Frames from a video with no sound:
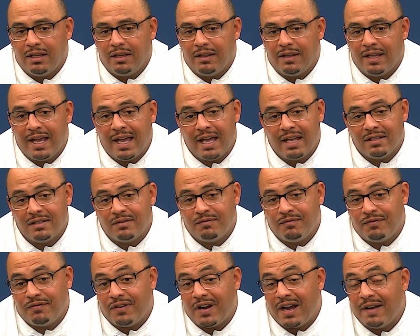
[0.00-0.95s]
they had
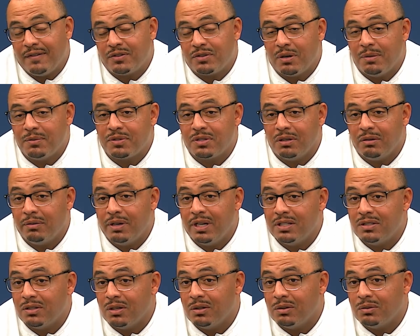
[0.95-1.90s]
five trips to the
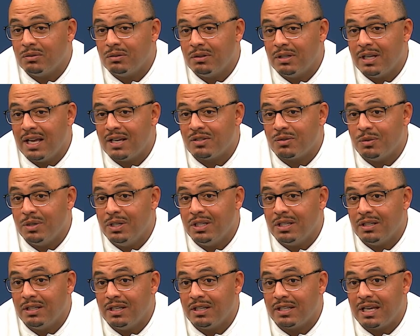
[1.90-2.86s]
red zone last
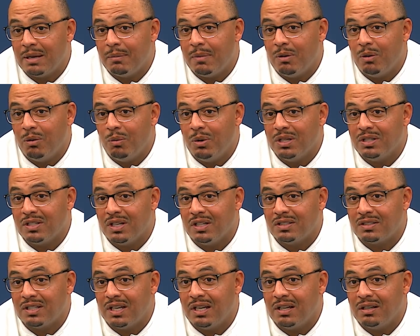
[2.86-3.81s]
week, and they came up with one
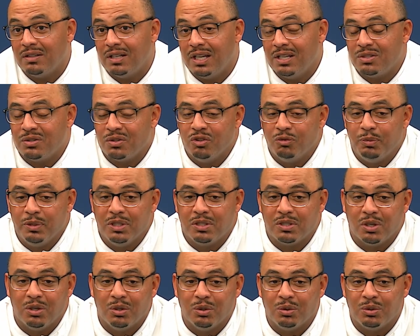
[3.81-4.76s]
touchdown. And truth be
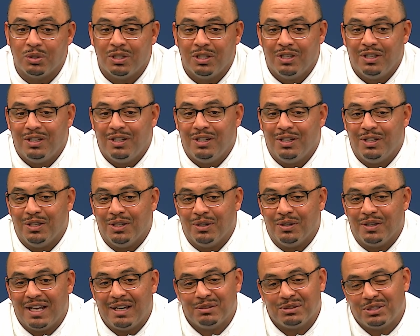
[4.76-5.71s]
told, you
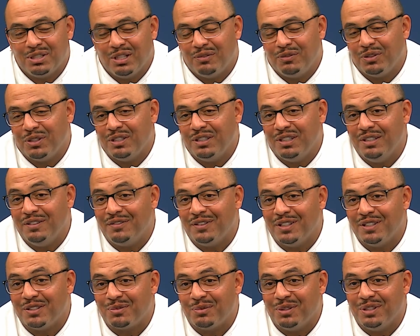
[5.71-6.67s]
know, that was tough on
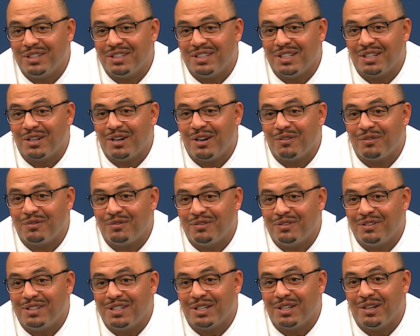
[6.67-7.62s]
defense when the
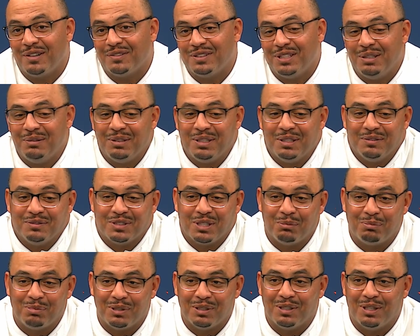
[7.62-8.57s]
kickoff team gives
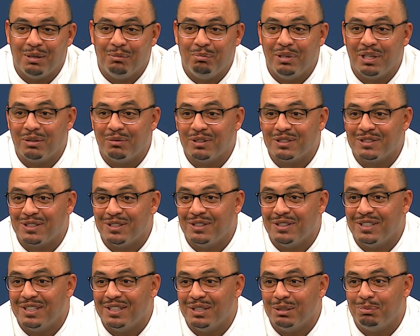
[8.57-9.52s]
up a big
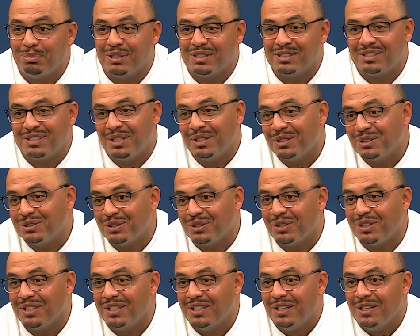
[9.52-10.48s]
return in the plus
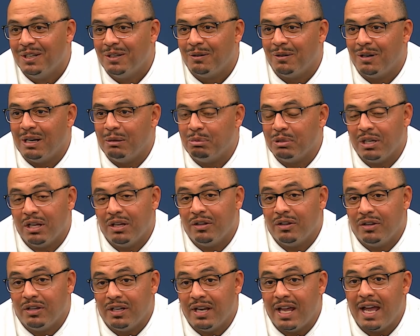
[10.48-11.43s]
territory, right? But
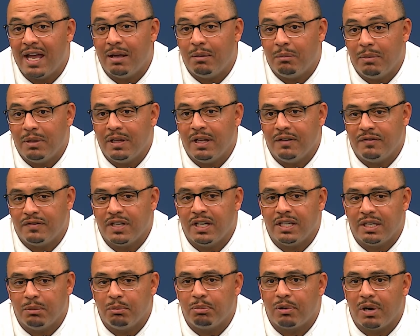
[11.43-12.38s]
other than that, man, they've
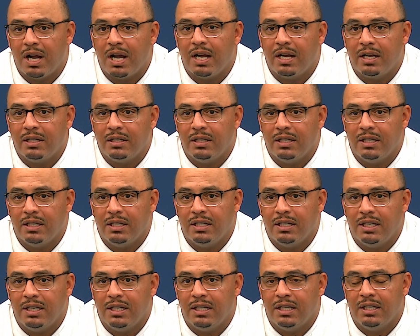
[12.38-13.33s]
taken pride
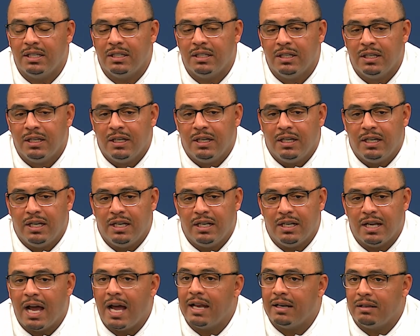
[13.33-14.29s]
in
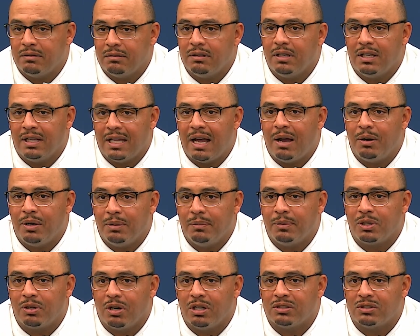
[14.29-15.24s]
not allowing them
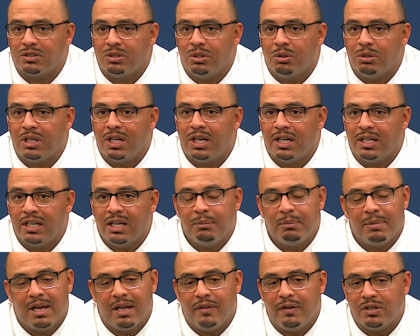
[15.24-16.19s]
across the goal line.
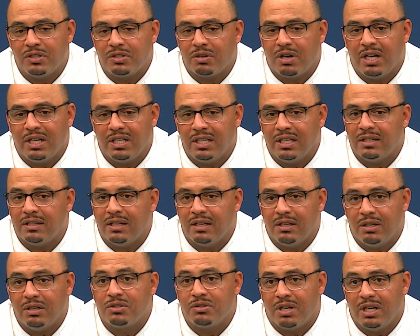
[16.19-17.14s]
And, man, they're trying to get
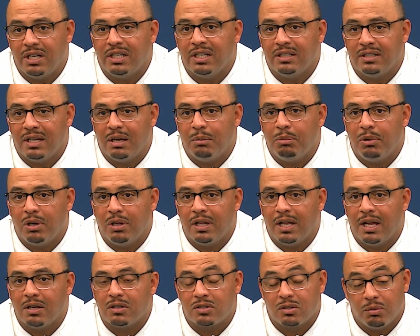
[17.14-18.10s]
that ball
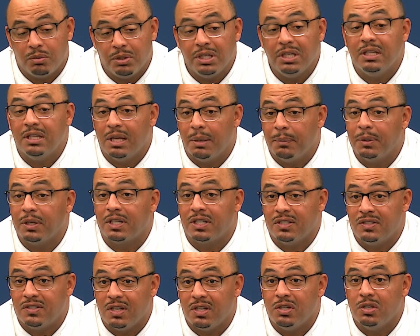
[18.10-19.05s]
out. So we need them to
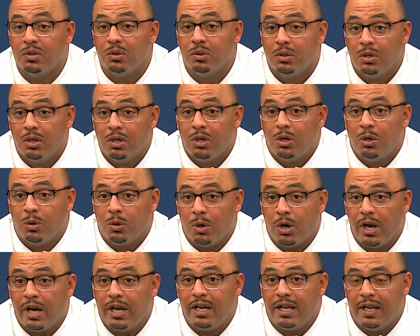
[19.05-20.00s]
continue,
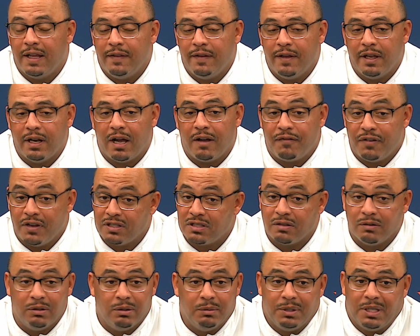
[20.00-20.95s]
right? And then
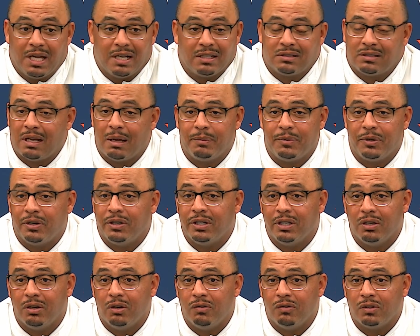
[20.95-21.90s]
offensively, we got to stop
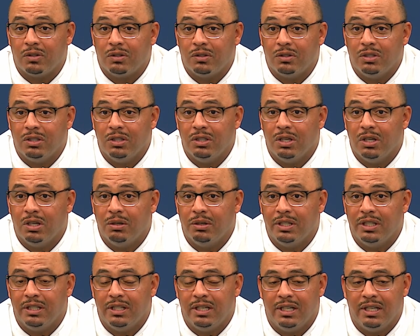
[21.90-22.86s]
turning it over. You know,
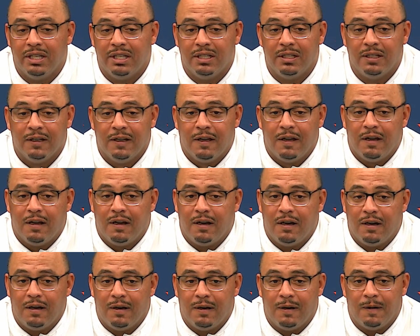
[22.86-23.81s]
and
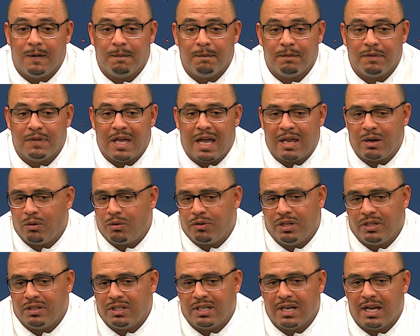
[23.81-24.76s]
I don't
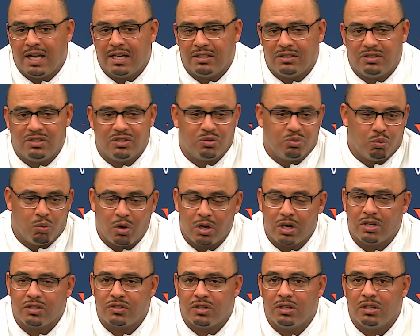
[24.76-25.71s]
think the guys just
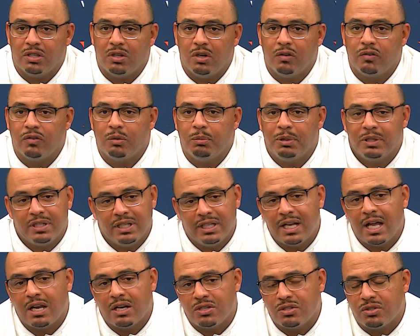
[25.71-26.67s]
want to turn it over, but they
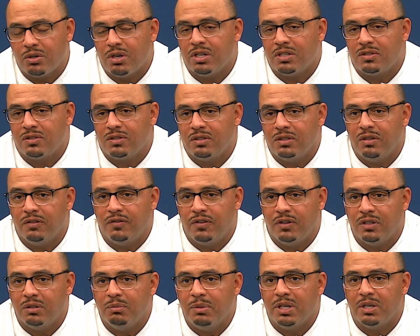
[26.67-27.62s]
got to trust the
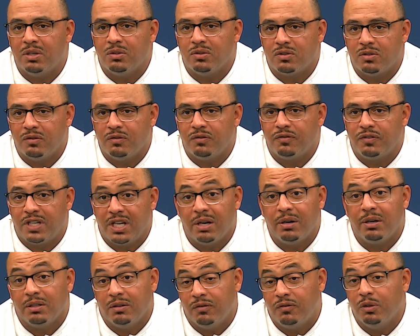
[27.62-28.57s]
fundamentals of
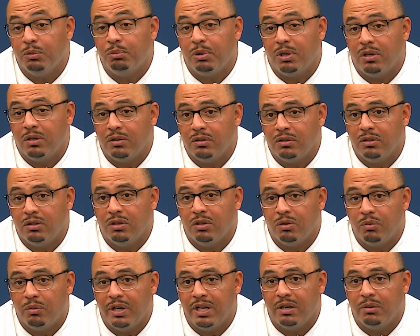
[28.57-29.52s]
carrying the football, you know,
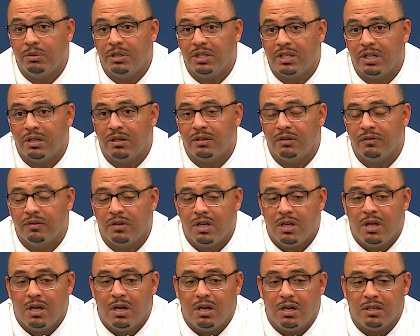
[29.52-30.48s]
the way that we
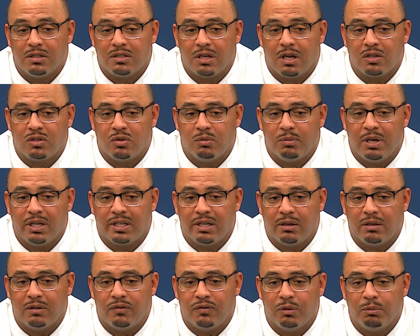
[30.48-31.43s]
talk to them about
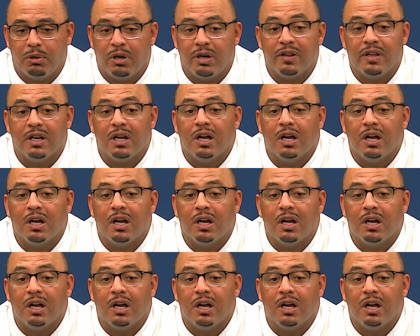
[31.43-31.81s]
carrying the football, and then